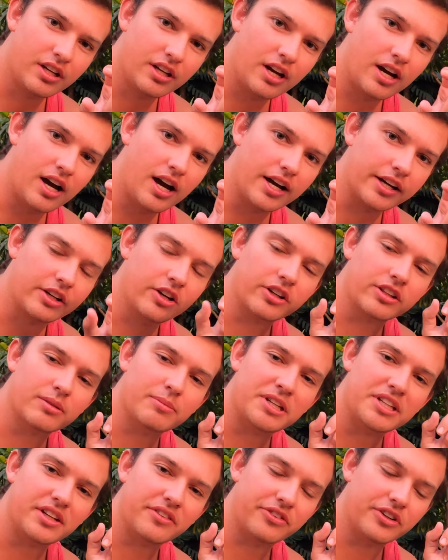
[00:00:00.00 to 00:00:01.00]
cook
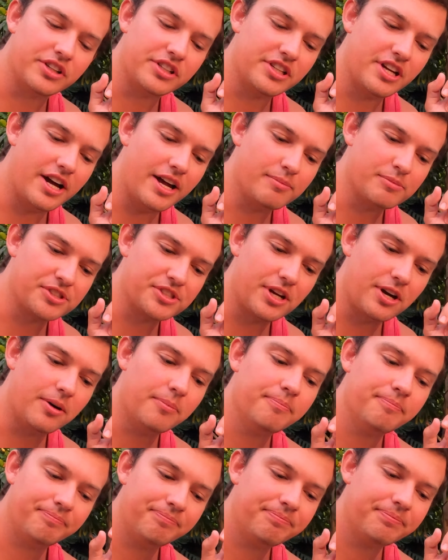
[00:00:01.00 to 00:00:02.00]
them at different times, so
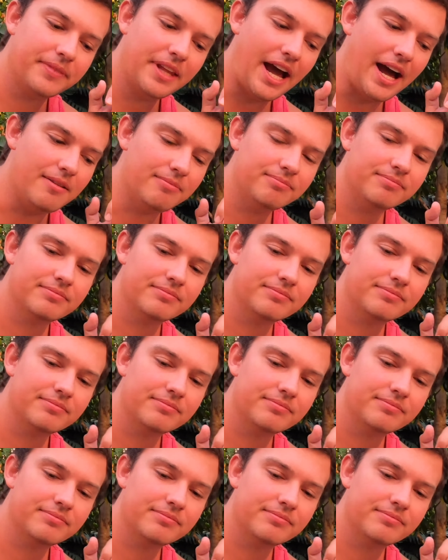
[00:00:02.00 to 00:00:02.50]
yeah.